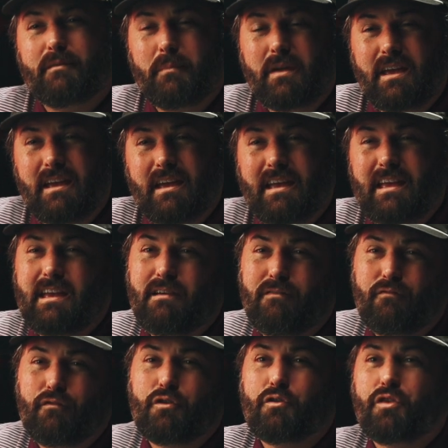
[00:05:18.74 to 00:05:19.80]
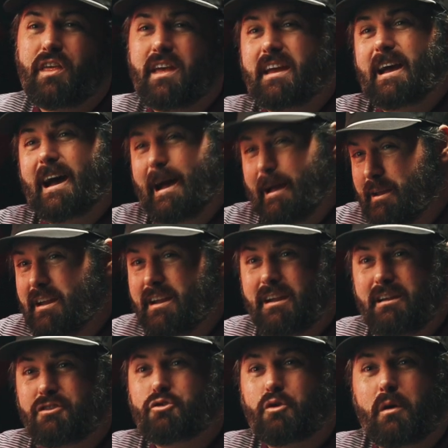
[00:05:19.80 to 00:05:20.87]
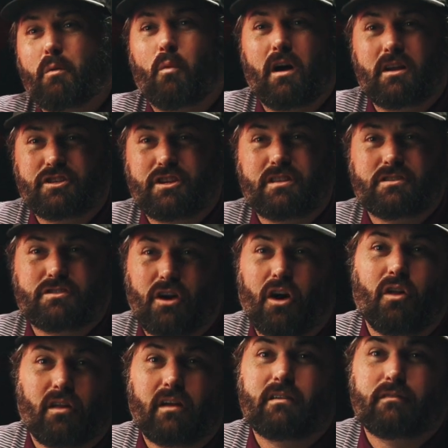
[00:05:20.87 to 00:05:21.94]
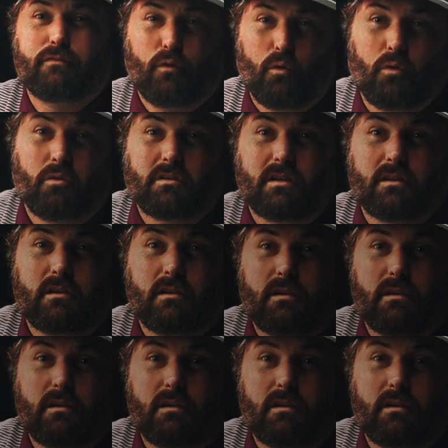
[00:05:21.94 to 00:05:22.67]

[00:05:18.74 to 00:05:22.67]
of me if you think I didn't enjoy watching this all unfold.